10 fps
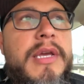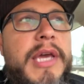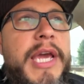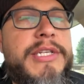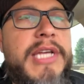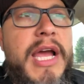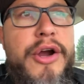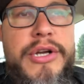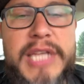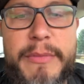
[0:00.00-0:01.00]
Asian guy a
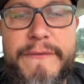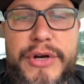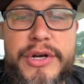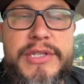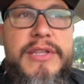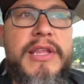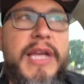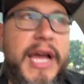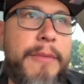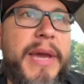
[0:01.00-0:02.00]
hard time at first, and then
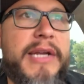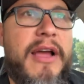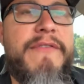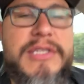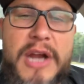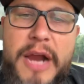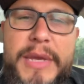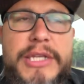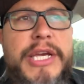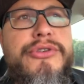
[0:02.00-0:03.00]
they kind of backed off and said, all right,
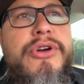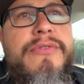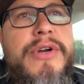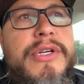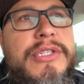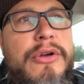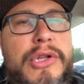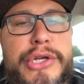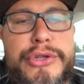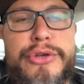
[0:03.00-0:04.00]
man, yeah, you go first. You know,
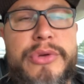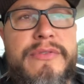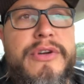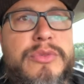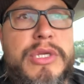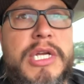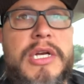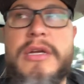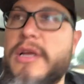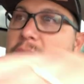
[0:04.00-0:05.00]
clearly you were the first one
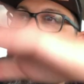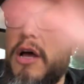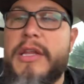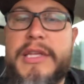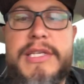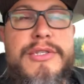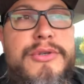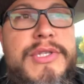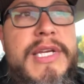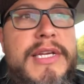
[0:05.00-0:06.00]
here. All of these
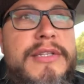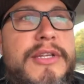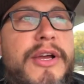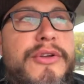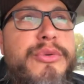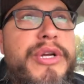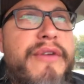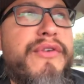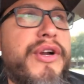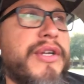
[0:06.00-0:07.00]
dudes said, you know, you were
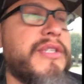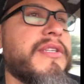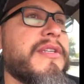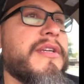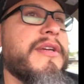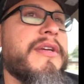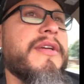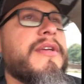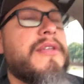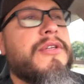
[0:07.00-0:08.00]
here first.
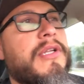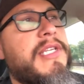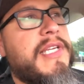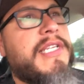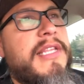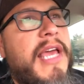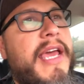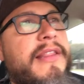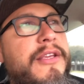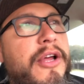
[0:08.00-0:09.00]
So at least they did
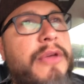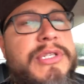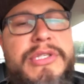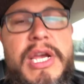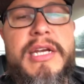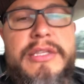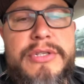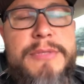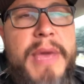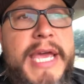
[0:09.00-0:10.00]
that. You know, they were still talking a
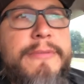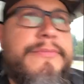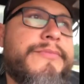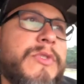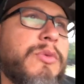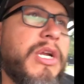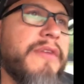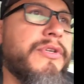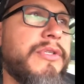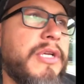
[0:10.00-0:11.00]
little smack,
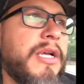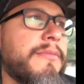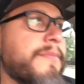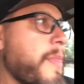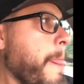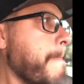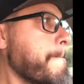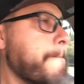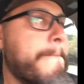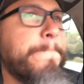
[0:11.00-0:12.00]
whatever.
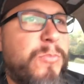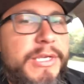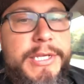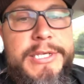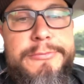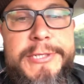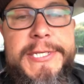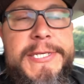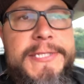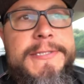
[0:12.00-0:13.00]
It is what
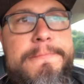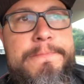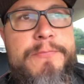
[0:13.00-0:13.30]
it is.